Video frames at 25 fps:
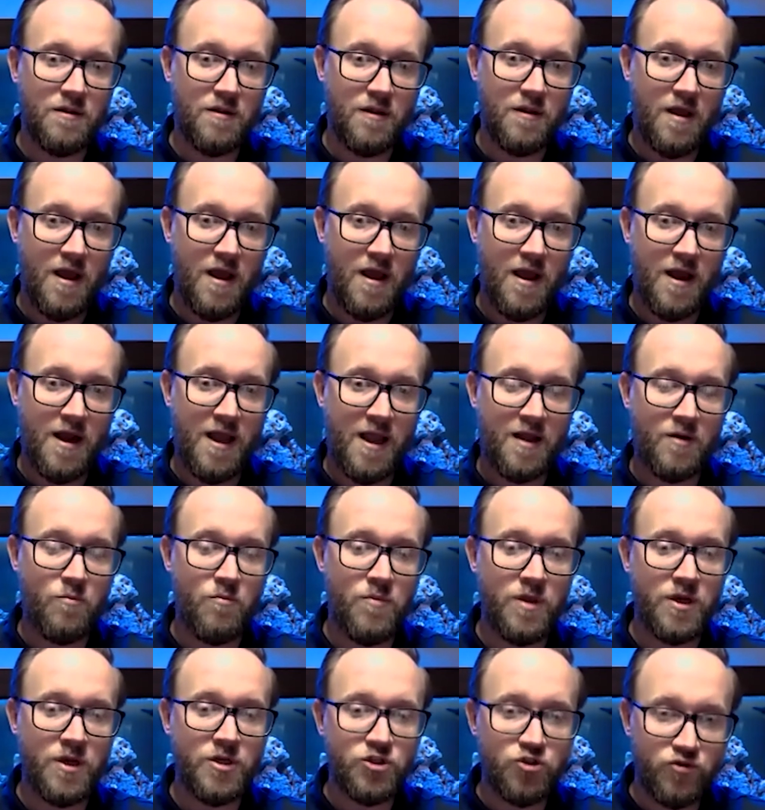any
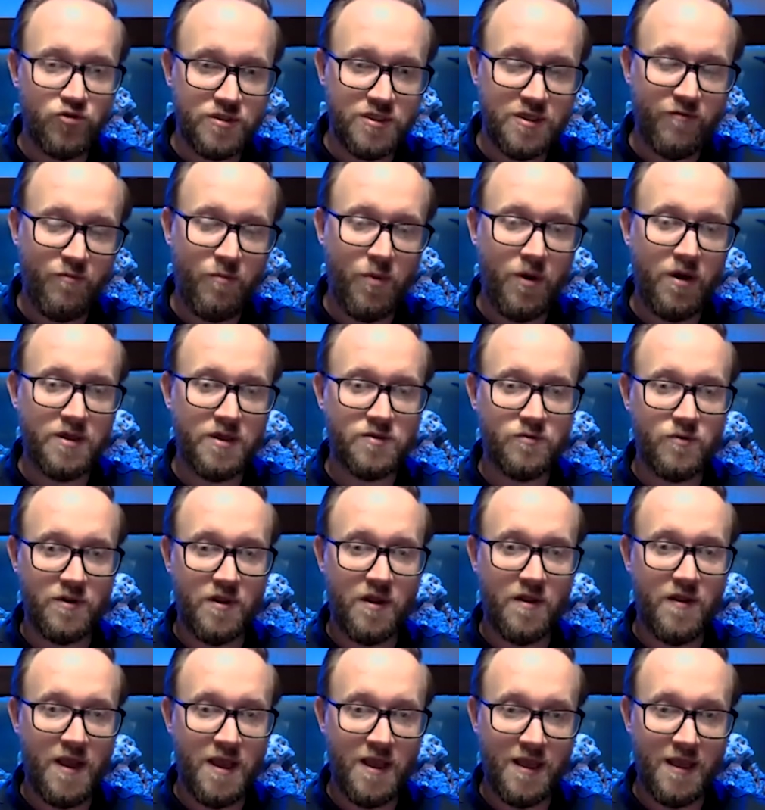administrative password
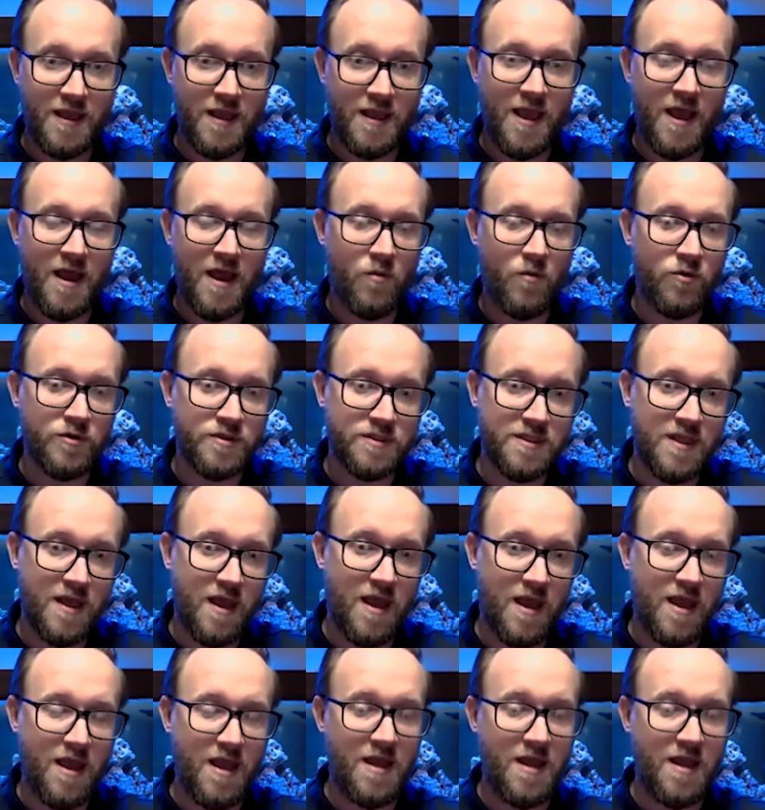that they can get once they're